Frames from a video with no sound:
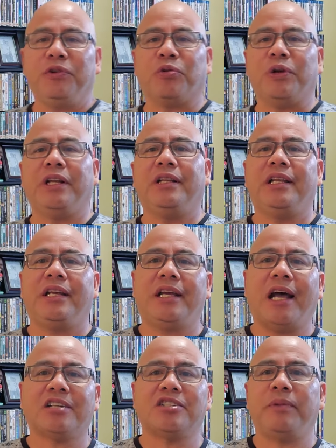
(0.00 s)
you read the
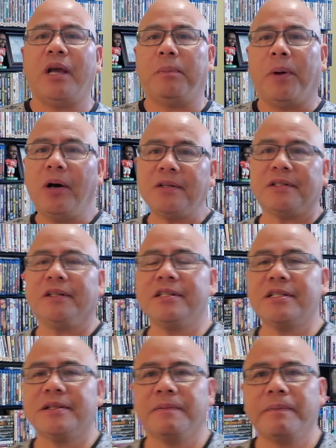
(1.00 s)
Acts of the
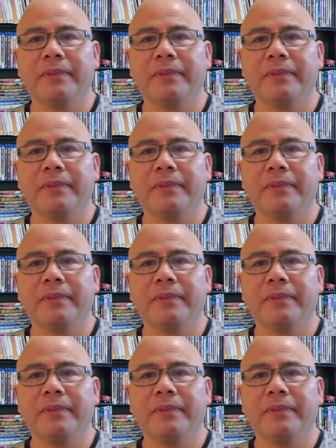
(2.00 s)
Apostles,